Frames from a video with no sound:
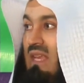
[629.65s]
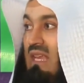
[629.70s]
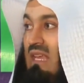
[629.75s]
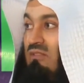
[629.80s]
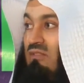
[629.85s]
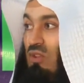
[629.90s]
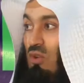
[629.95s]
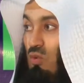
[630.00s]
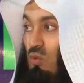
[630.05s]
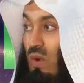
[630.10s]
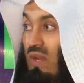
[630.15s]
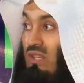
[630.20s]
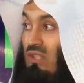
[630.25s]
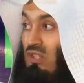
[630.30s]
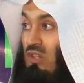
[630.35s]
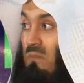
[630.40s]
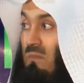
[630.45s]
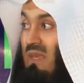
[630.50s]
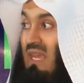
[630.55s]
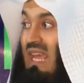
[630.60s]
If you want
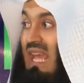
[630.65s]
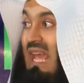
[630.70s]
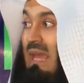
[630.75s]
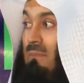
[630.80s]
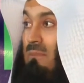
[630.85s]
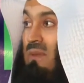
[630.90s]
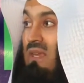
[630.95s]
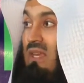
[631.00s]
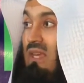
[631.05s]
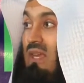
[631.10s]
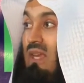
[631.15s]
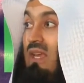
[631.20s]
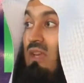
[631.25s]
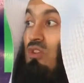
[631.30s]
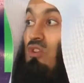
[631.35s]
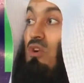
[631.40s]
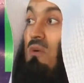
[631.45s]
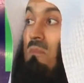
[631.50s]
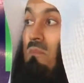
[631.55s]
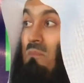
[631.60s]
to be happy, you